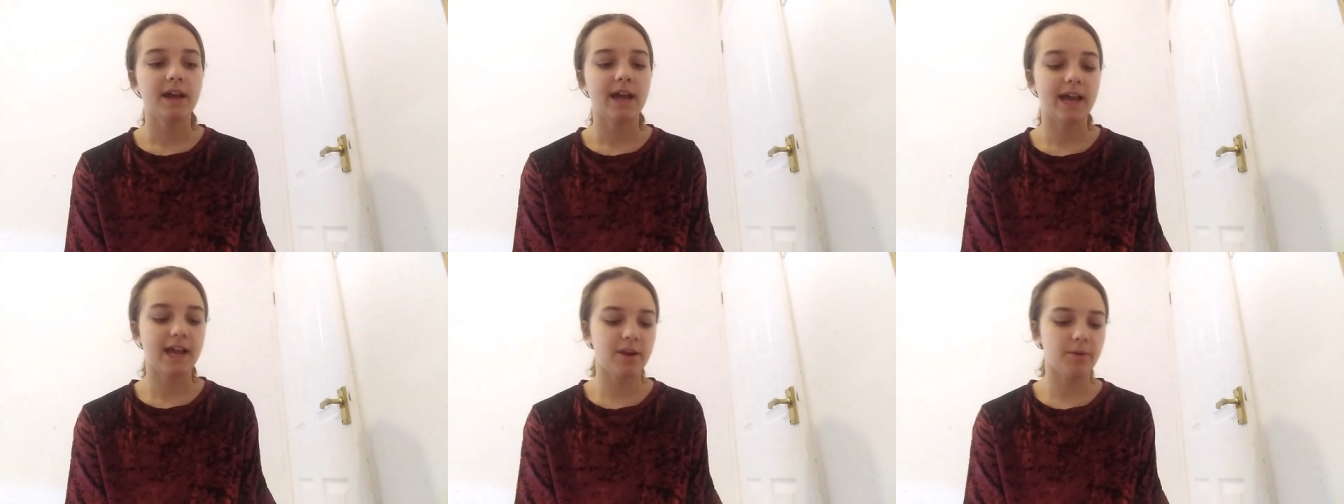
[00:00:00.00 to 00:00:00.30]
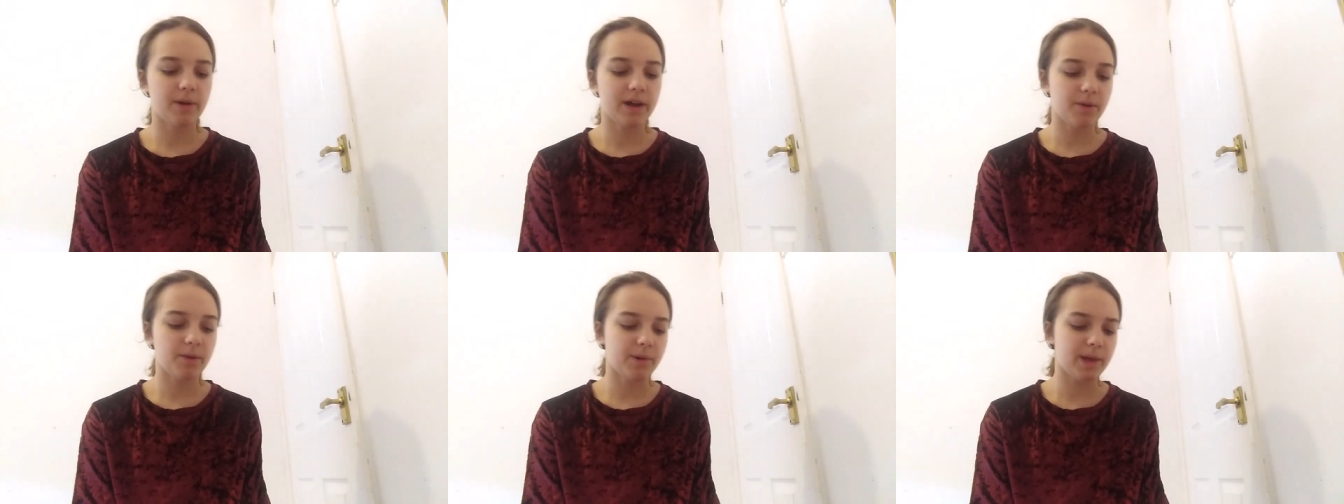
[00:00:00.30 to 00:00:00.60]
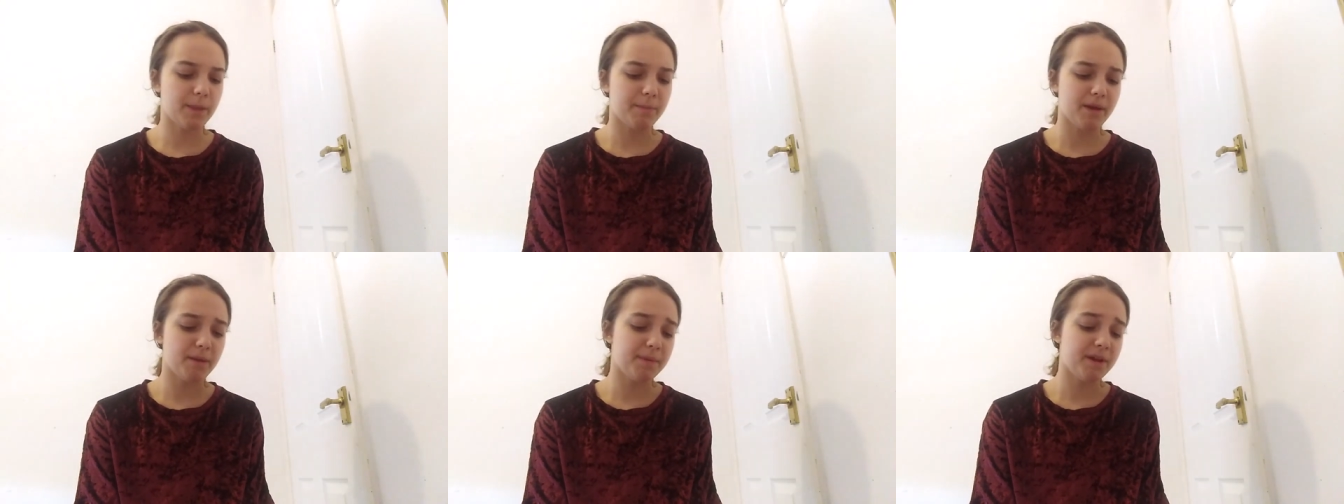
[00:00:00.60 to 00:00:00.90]
anywhere where
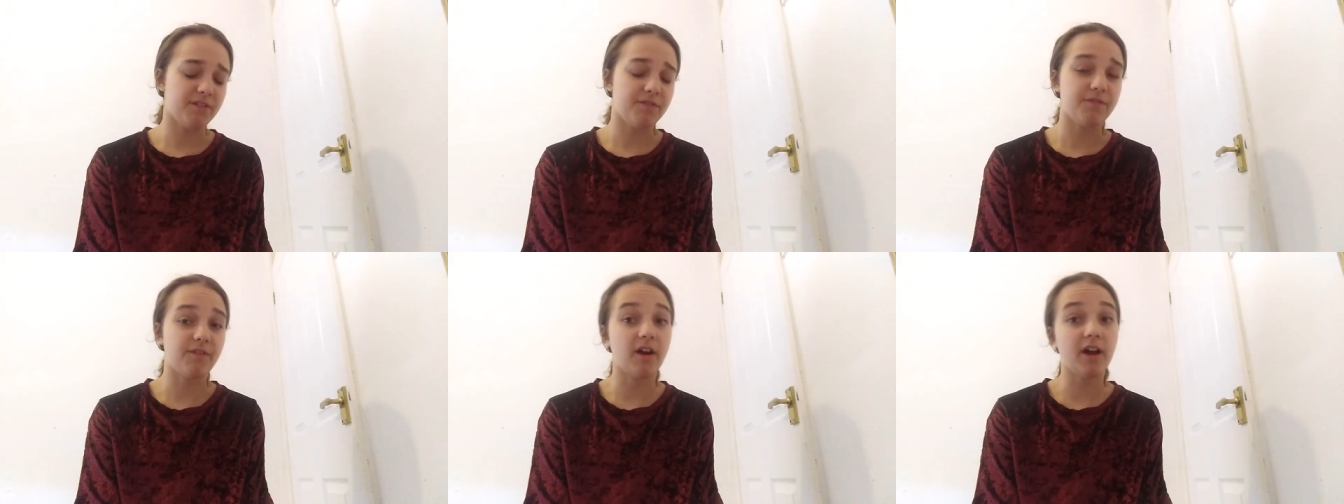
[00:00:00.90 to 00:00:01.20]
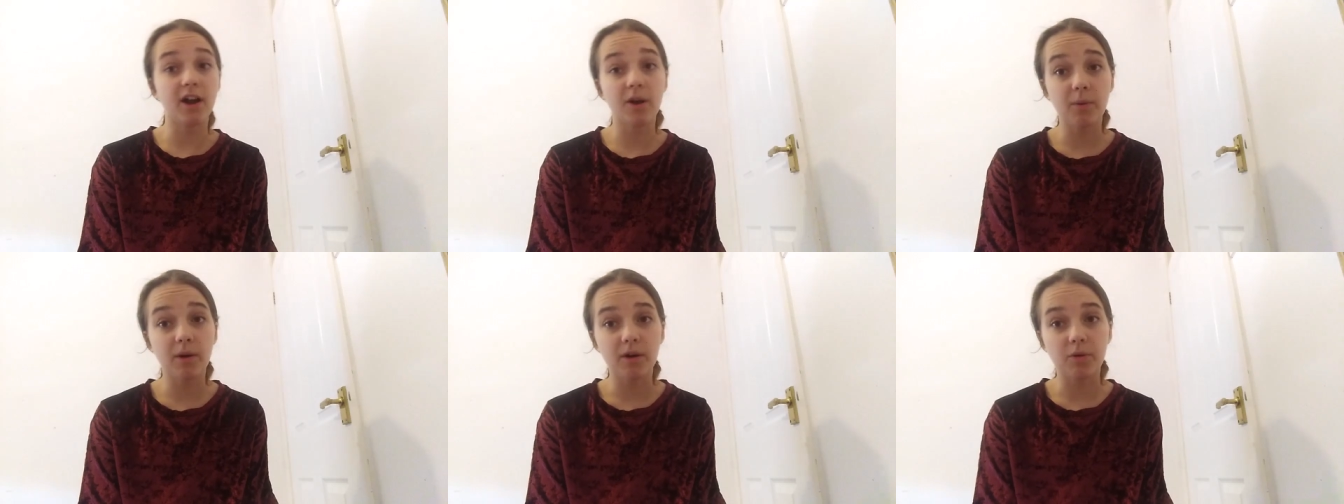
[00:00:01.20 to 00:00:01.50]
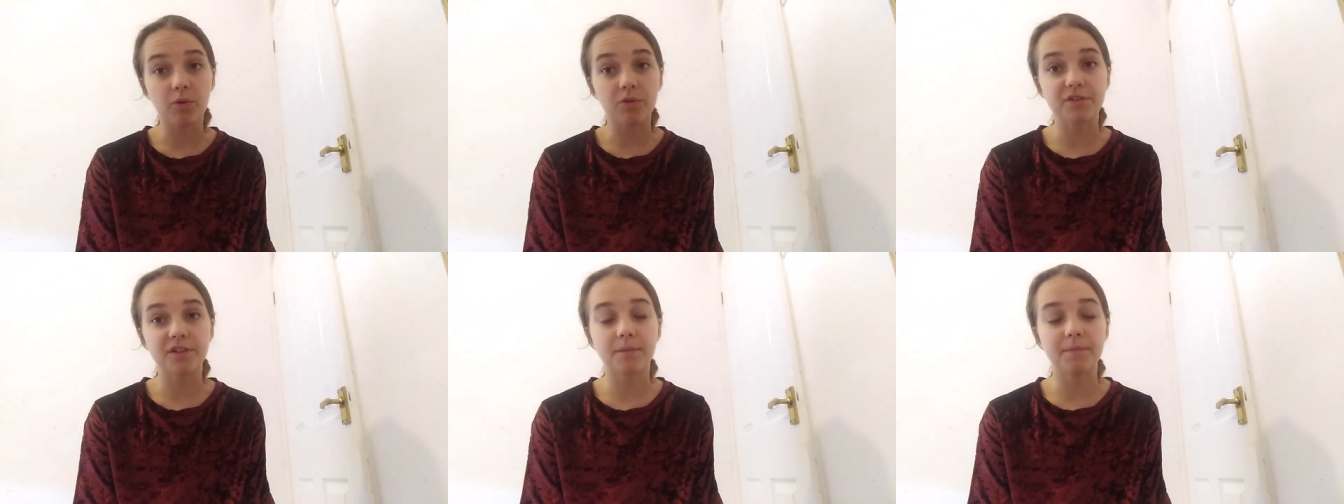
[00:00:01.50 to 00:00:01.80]
there may be a
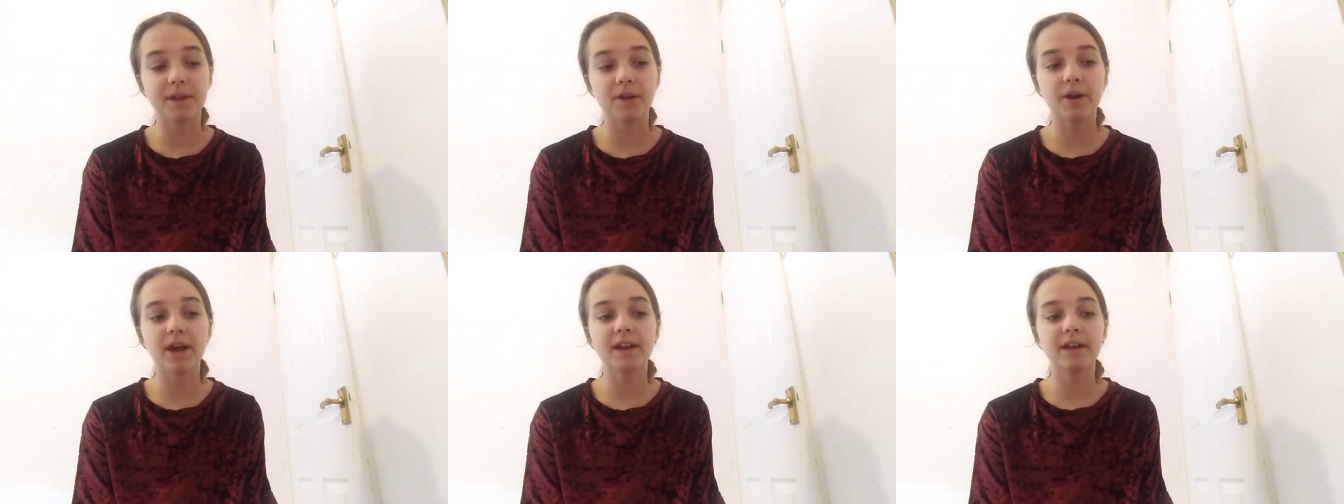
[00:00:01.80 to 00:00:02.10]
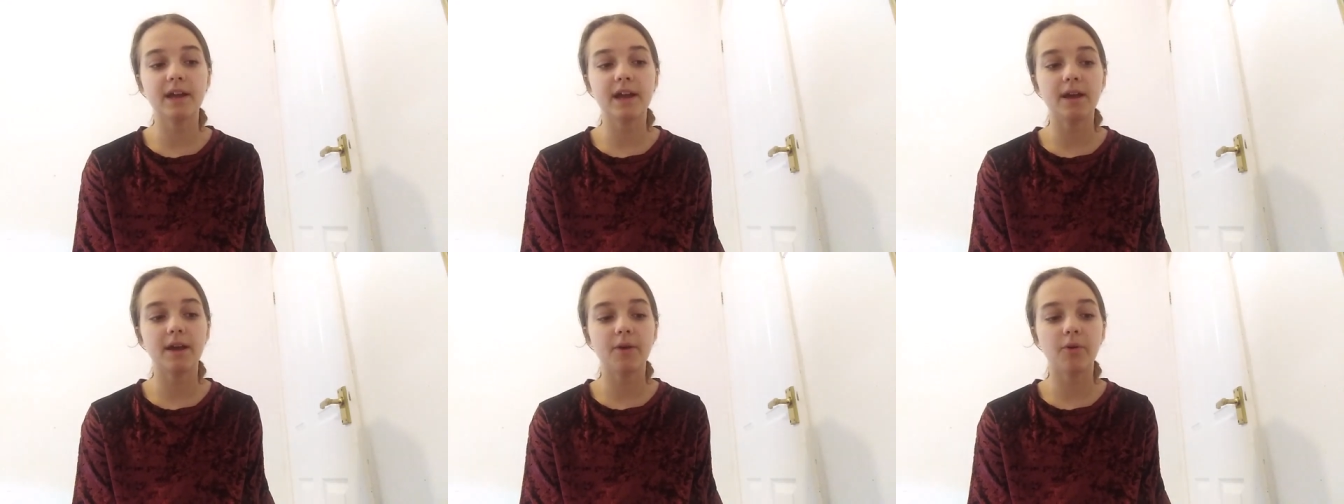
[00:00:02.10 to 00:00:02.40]
firework or something,